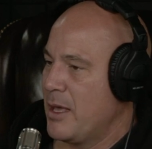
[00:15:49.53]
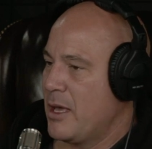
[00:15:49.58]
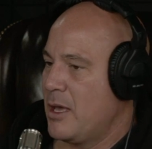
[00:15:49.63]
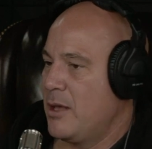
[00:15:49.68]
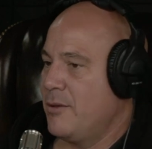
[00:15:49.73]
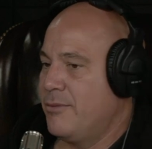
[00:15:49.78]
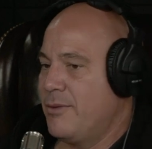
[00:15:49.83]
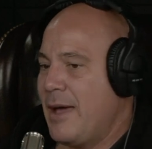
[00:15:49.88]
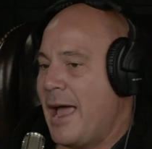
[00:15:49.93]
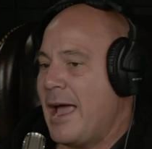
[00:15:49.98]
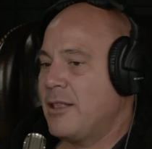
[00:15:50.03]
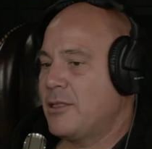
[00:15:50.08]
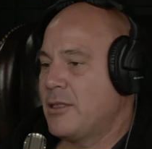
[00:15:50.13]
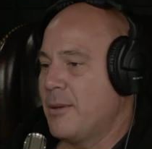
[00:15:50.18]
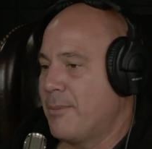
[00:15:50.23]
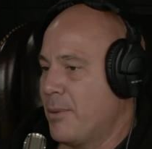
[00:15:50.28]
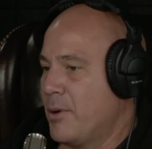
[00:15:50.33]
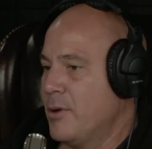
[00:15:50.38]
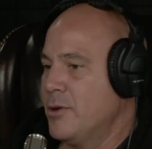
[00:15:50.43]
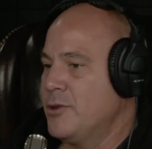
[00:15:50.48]
In fact, the
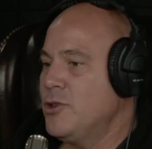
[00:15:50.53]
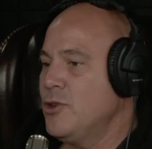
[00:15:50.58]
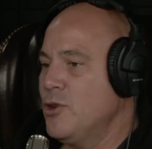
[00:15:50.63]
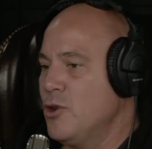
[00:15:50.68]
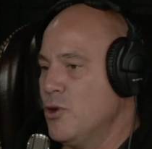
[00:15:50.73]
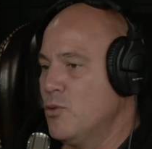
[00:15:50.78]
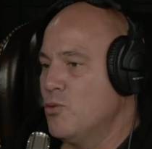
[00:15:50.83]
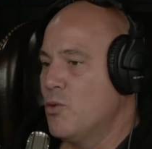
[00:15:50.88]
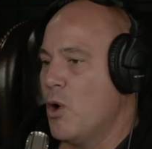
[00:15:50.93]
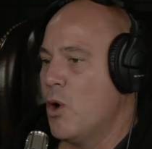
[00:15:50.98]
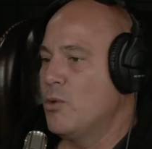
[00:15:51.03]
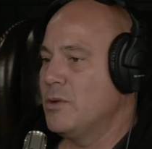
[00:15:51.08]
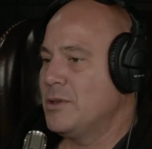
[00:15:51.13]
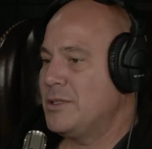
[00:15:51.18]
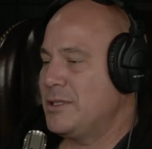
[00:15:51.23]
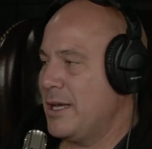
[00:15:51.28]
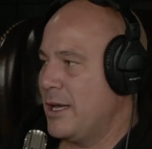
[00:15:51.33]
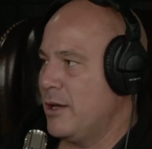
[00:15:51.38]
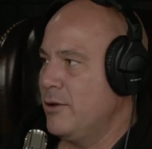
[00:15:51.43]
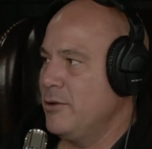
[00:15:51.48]
person who won't
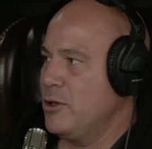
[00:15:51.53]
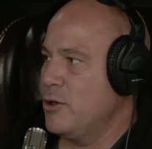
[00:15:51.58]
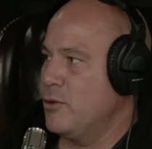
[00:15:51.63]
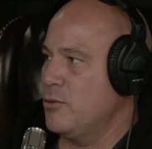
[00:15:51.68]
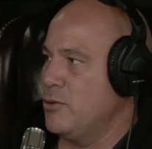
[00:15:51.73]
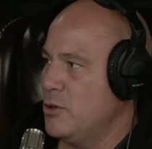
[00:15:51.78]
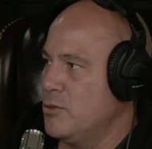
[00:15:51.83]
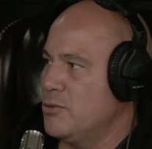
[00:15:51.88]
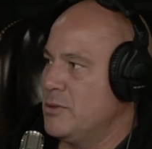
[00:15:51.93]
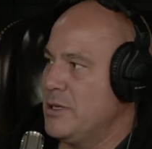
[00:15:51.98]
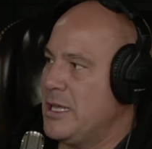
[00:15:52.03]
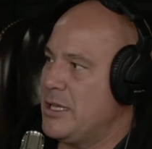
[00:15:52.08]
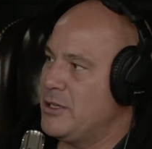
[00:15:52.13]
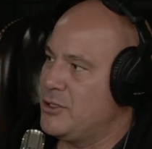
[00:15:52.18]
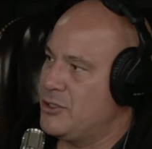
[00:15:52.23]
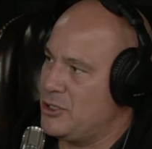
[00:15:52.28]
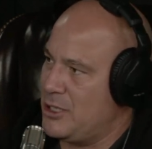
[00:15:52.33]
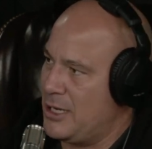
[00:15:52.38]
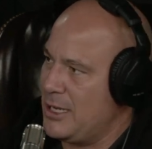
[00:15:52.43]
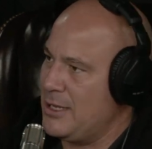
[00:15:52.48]
tell you you
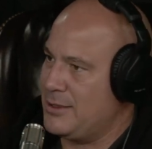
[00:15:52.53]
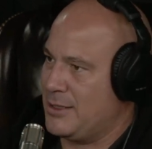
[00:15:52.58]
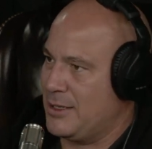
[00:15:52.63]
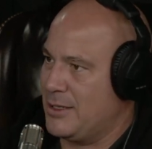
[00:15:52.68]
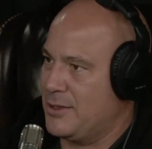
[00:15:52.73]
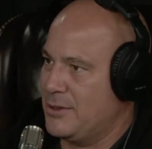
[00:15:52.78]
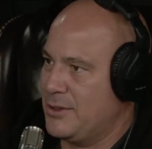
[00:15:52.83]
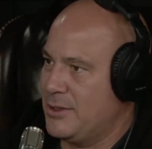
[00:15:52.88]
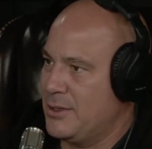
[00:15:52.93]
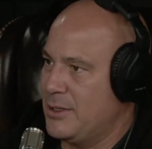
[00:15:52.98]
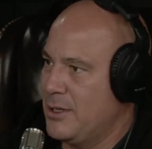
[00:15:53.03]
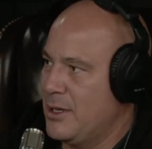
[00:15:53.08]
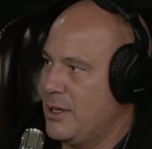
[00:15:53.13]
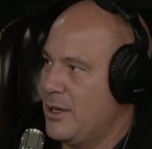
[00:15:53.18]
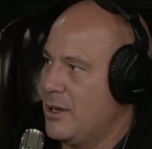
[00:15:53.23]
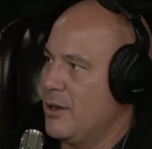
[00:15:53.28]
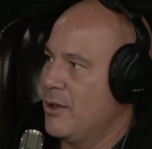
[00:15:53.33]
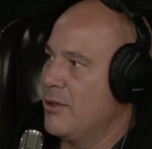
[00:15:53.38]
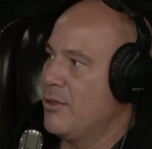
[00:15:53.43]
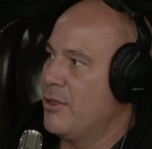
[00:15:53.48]
need Jesus,
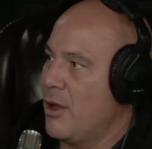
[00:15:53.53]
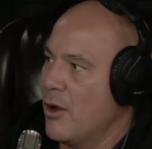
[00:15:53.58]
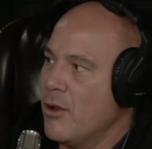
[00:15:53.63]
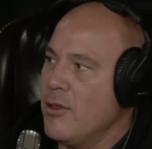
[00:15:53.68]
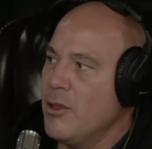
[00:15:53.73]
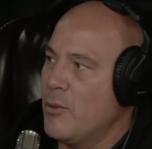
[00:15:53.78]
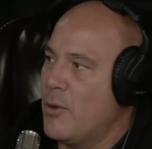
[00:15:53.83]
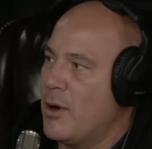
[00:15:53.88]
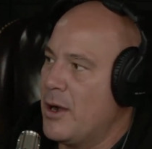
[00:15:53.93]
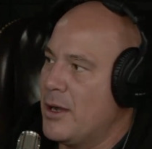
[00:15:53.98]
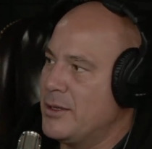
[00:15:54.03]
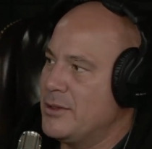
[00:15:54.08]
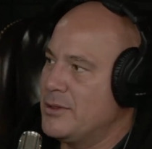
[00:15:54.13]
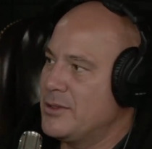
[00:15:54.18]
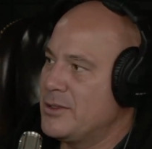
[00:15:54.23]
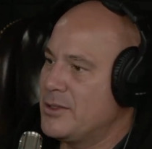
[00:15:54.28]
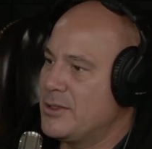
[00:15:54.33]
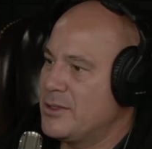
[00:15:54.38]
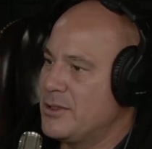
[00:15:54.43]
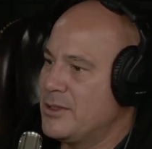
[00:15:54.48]
they're the
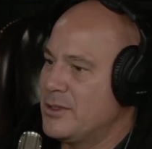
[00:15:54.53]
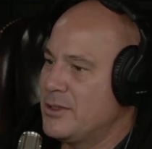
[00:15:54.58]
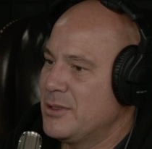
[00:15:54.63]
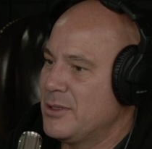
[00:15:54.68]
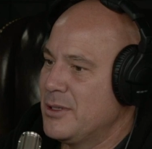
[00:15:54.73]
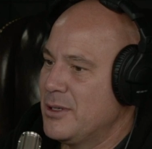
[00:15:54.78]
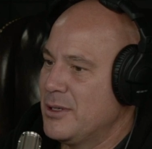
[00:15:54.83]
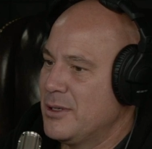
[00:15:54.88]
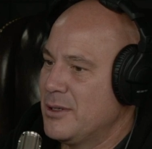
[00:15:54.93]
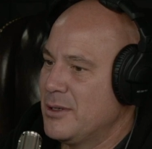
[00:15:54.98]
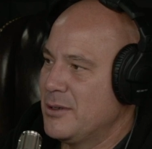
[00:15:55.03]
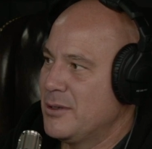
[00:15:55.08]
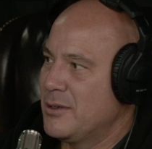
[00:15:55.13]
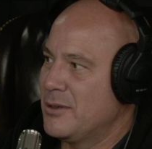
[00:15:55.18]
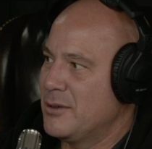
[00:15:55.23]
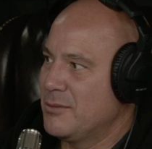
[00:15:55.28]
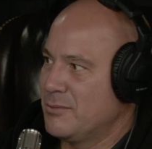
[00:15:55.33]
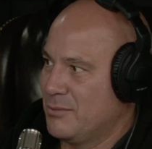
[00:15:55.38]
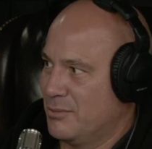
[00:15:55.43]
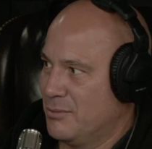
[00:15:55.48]
ones
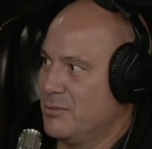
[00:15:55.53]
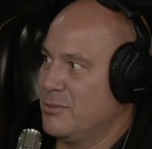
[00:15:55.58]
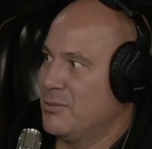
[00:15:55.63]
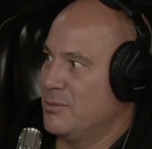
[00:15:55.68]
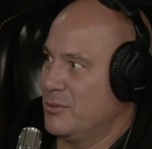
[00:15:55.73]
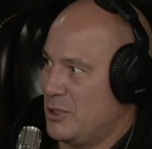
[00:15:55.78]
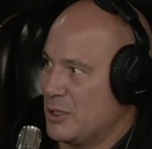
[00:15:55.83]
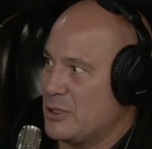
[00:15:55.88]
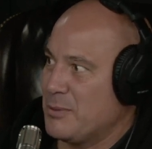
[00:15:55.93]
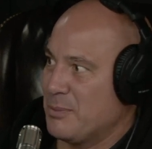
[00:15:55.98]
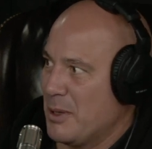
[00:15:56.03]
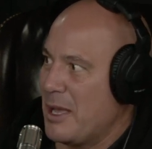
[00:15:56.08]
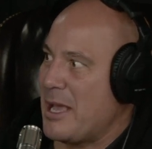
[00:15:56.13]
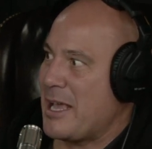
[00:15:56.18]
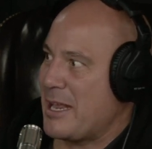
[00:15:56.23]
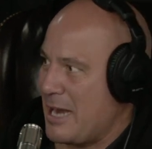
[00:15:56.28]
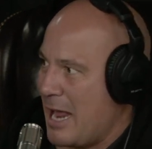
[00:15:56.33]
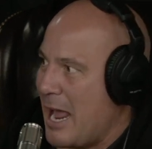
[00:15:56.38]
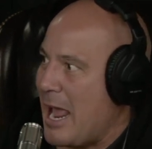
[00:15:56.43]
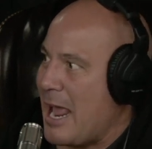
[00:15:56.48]

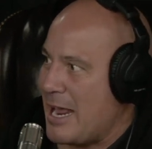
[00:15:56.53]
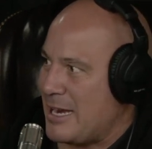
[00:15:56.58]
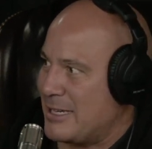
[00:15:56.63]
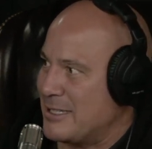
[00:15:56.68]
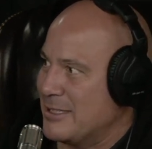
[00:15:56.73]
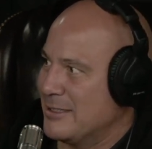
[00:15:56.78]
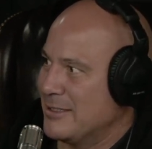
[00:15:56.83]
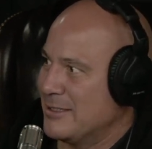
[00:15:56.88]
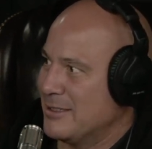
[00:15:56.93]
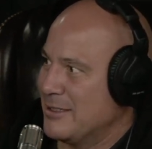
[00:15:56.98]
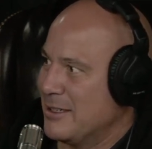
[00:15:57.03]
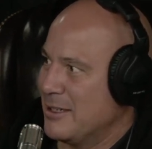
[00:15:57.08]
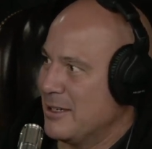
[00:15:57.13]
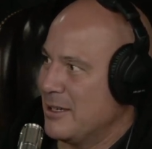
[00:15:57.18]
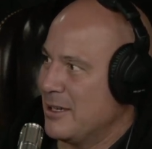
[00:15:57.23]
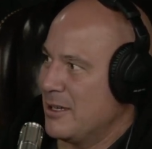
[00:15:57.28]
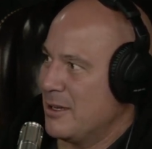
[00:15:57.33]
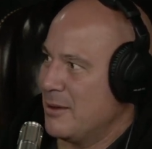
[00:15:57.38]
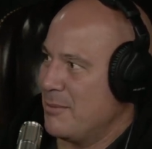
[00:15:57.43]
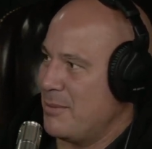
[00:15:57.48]
displaying hate. Yeah.
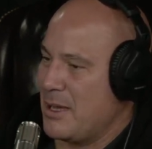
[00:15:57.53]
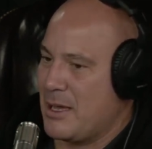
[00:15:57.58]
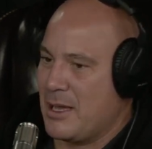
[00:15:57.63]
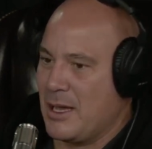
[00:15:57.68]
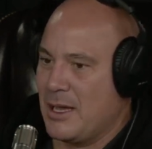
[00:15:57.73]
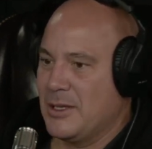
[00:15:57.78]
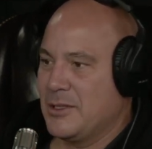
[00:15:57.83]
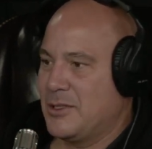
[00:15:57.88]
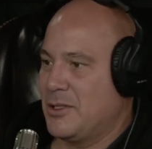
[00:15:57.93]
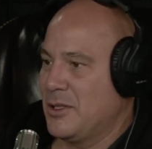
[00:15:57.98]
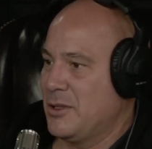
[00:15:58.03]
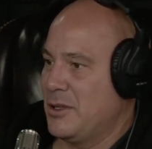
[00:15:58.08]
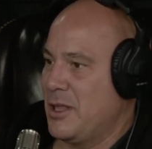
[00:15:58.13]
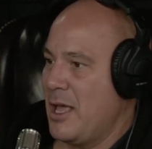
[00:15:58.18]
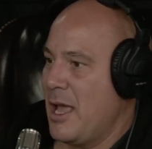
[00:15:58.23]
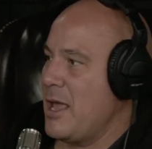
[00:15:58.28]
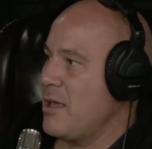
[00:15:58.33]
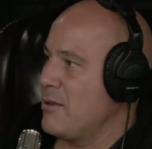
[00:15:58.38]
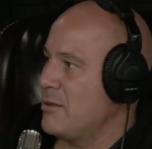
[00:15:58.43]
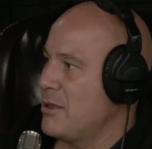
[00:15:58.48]
Because
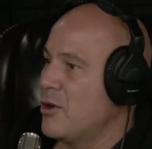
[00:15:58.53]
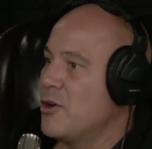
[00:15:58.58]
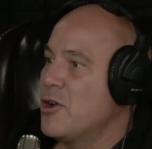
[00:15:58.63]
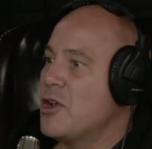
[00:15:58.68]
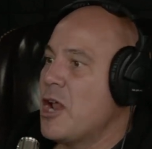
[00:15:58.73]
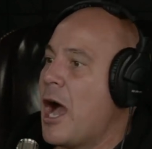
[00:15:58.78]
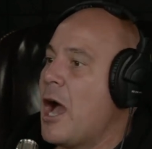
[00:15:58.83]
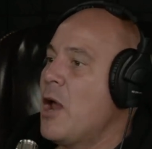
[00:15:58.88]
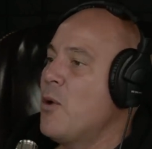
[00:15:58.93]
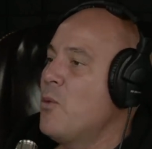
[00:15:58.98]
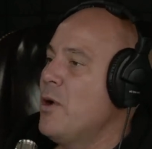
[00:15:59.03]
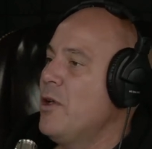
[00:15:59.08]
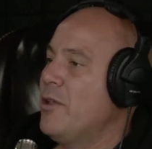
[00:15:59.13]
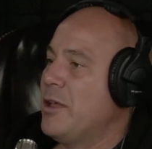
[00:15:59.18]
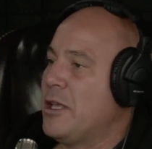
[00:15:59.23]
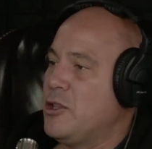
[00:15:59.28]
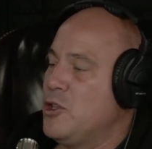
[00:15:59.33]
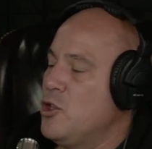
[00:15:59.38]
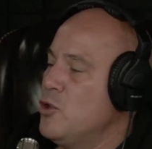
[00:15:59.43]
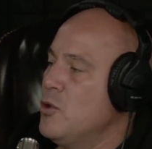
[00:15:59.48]
they they're not
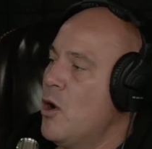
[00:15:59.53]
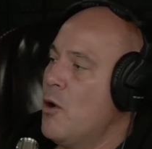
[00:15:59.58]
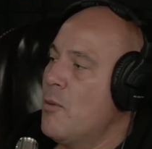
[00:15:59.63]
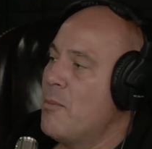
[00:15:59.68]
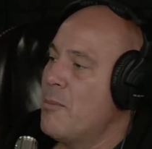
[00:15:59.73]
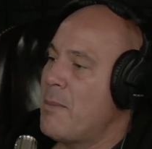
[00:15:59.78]
willing. You don't